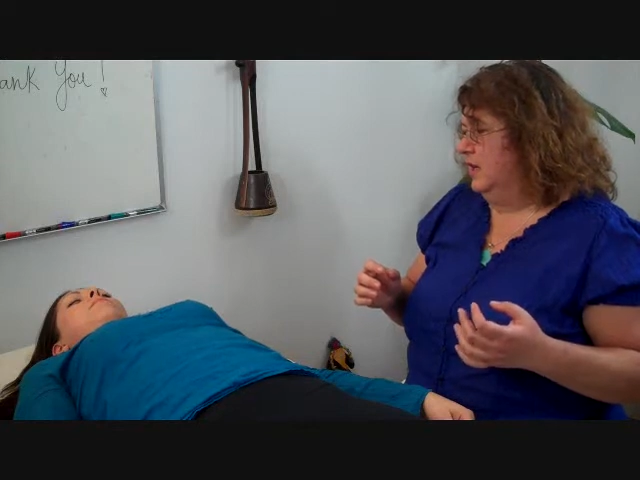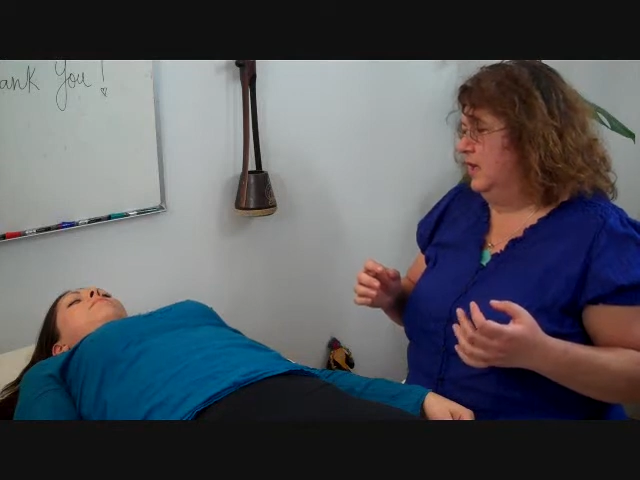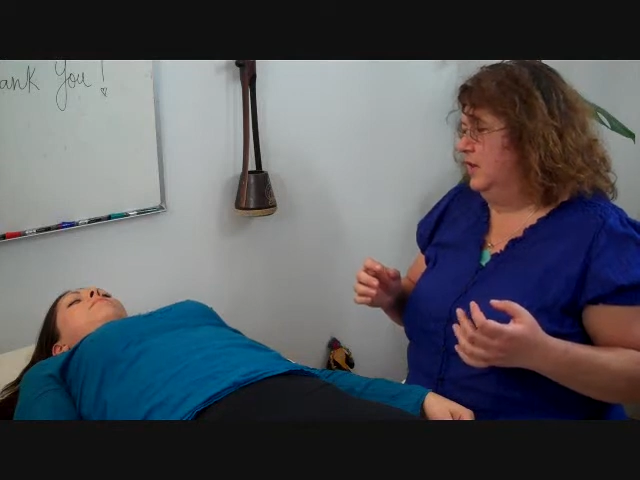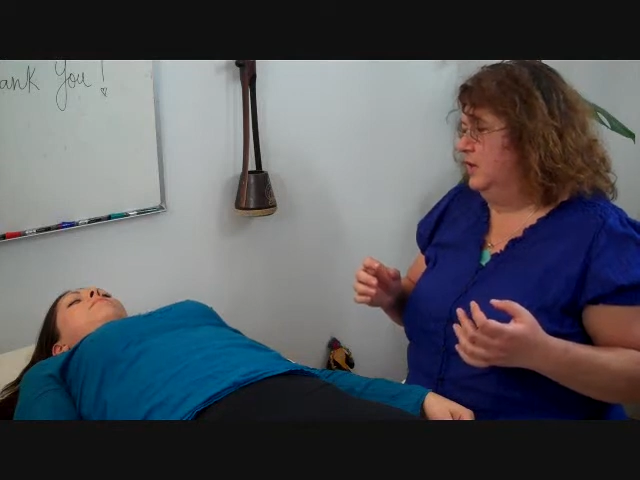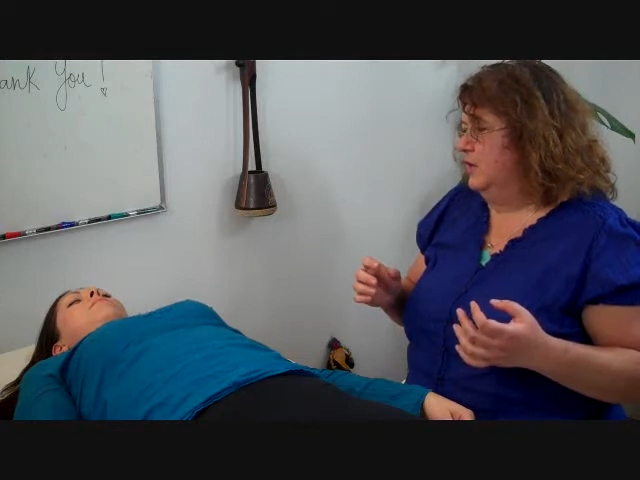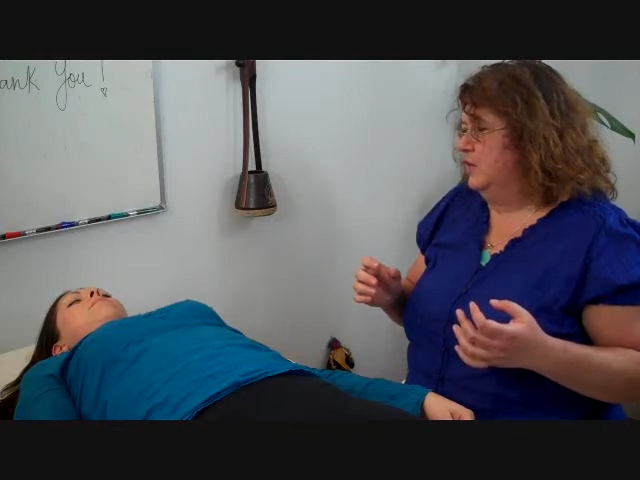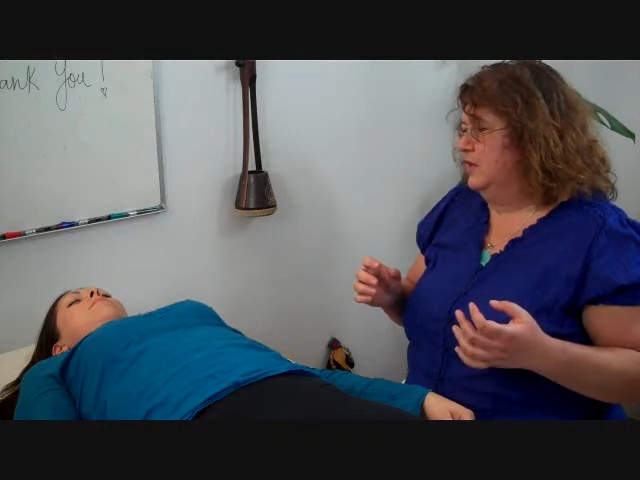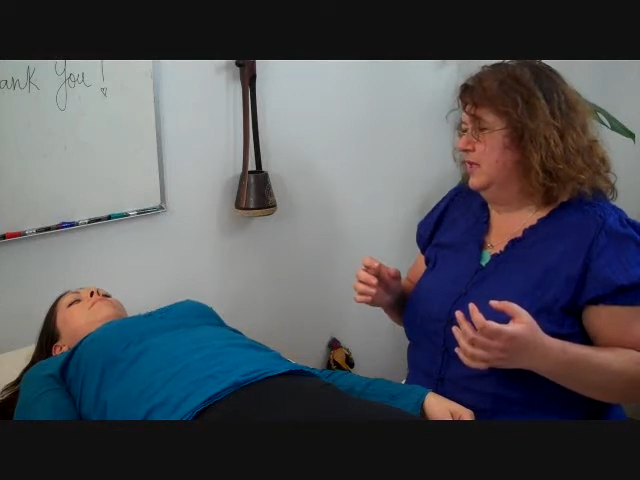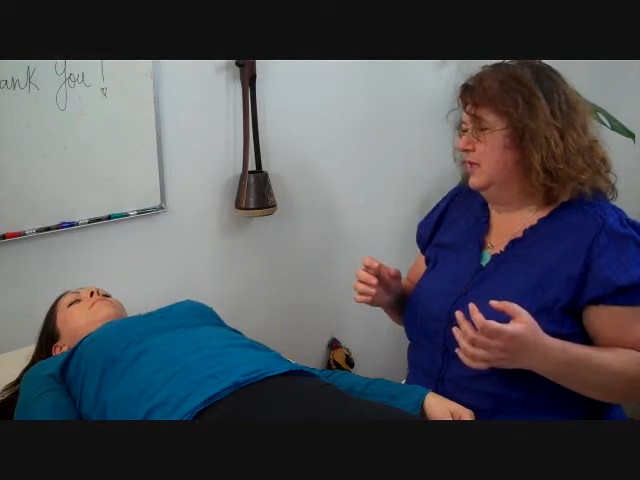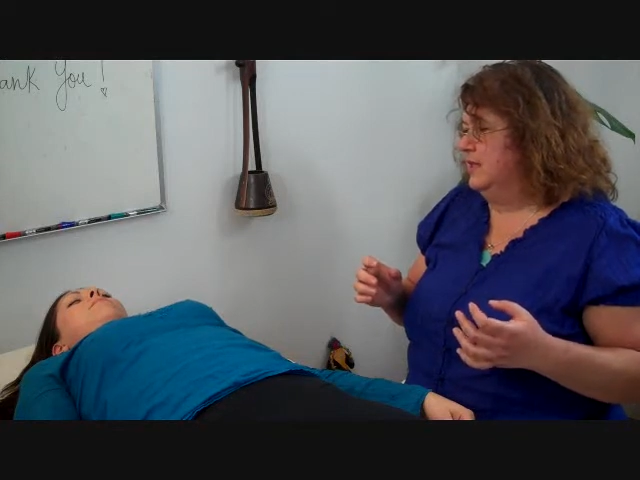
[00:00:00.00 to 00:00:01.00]
And
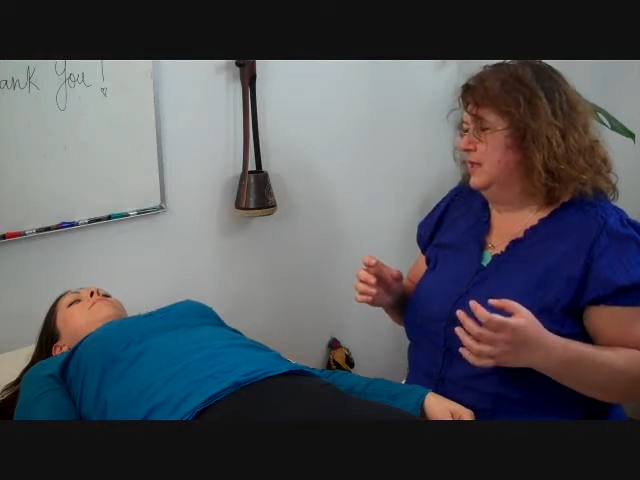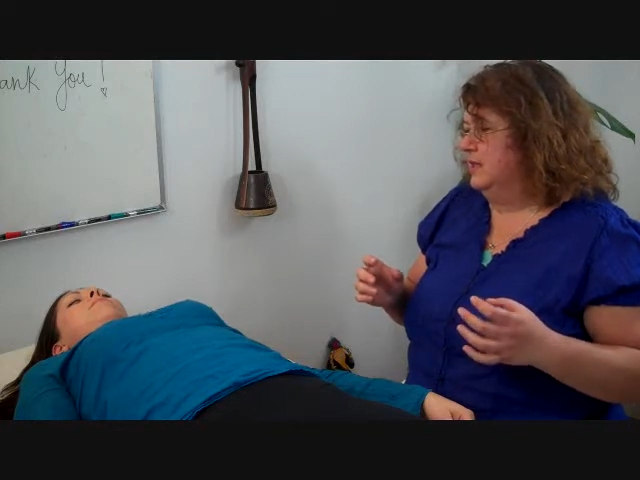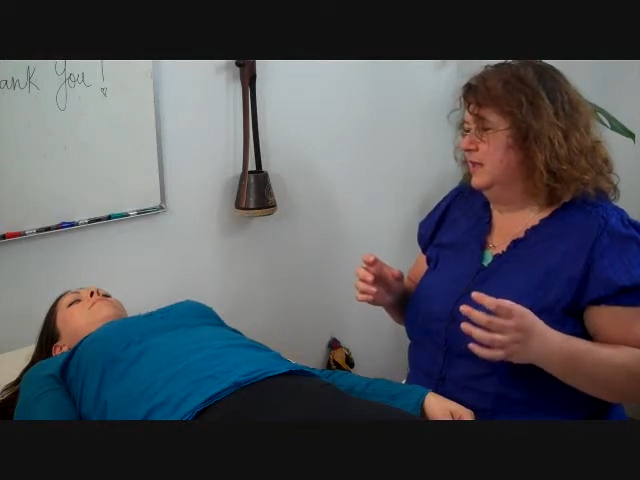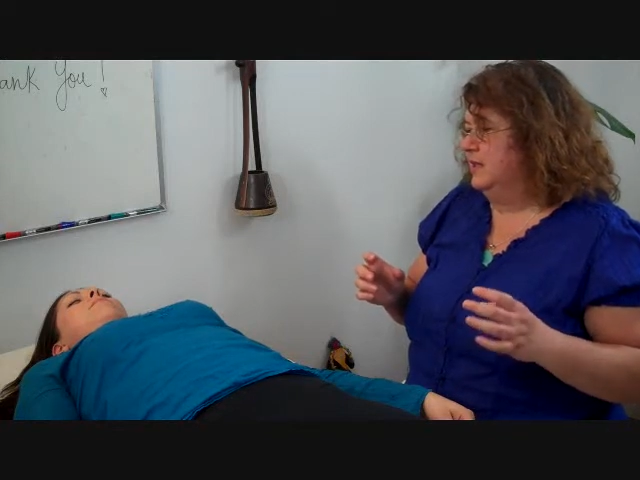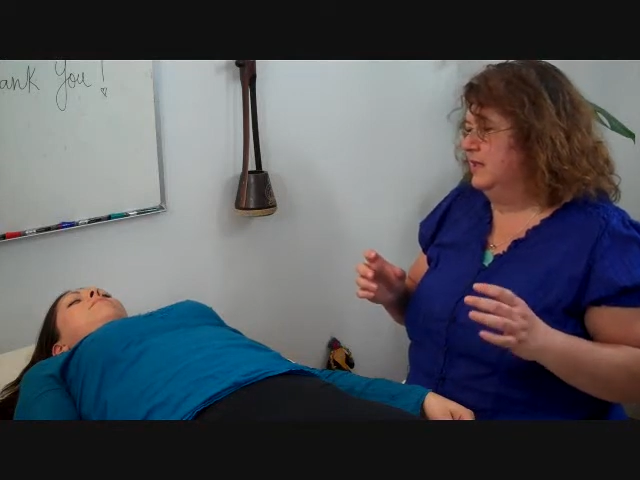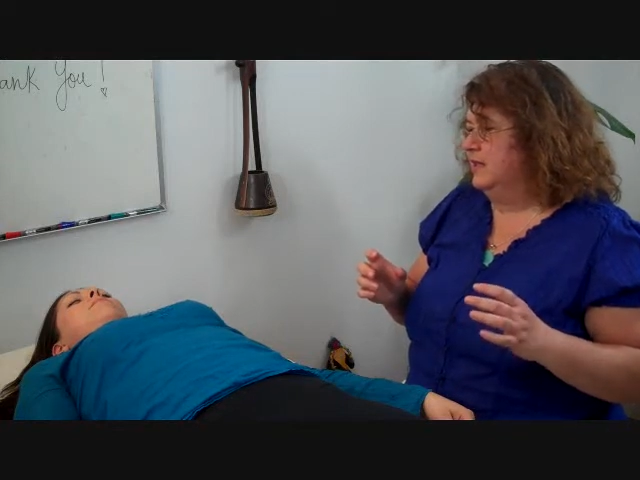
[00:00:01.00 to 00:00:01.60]
notice the